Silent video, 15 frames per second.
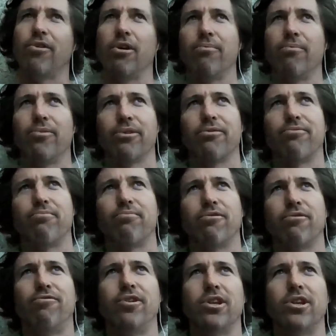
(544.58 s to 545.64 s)
from the,
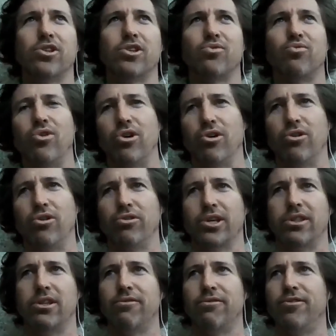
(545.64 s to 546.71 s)
the fitness
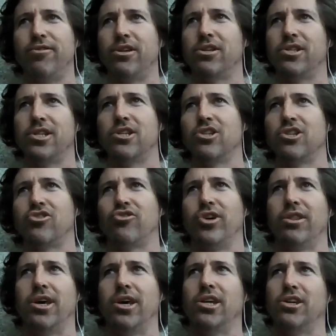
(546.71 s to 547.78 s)
world and the fitness
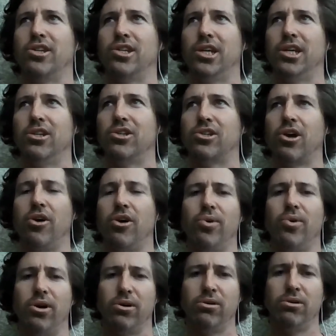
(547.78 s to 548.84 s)
industry that you did so
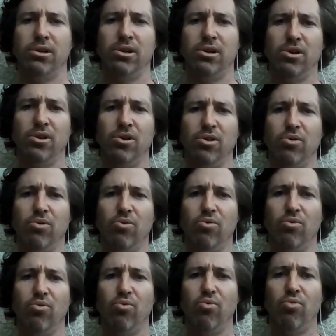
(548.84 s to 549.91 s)
well
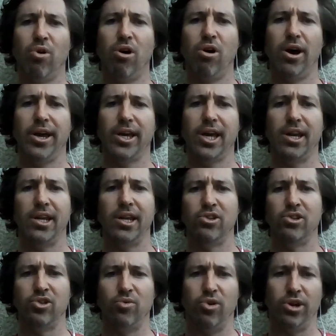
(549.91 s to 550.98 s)
why get
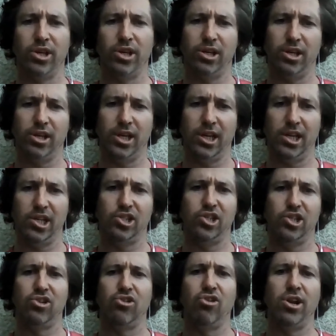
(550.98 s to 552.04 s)
into what it is
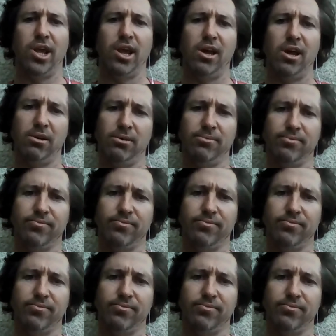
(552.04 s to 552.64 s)
you do now?